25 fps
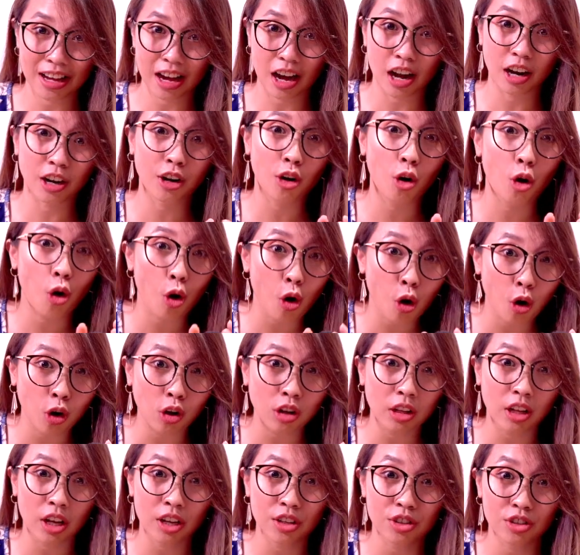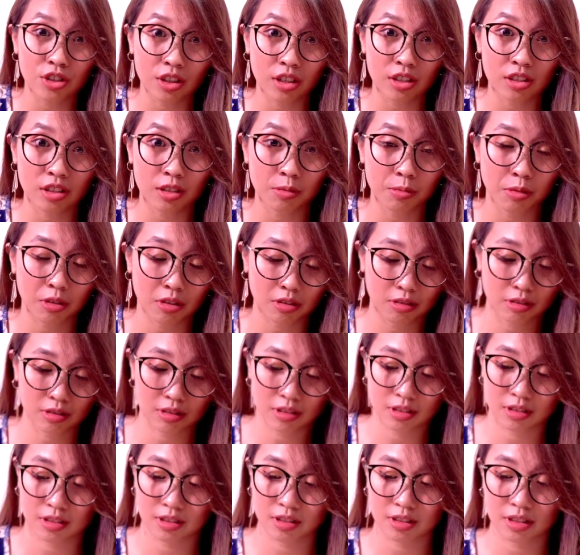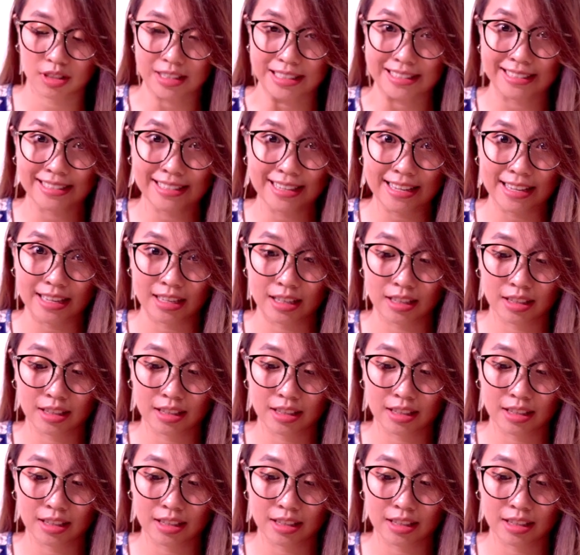are all adjustable. See?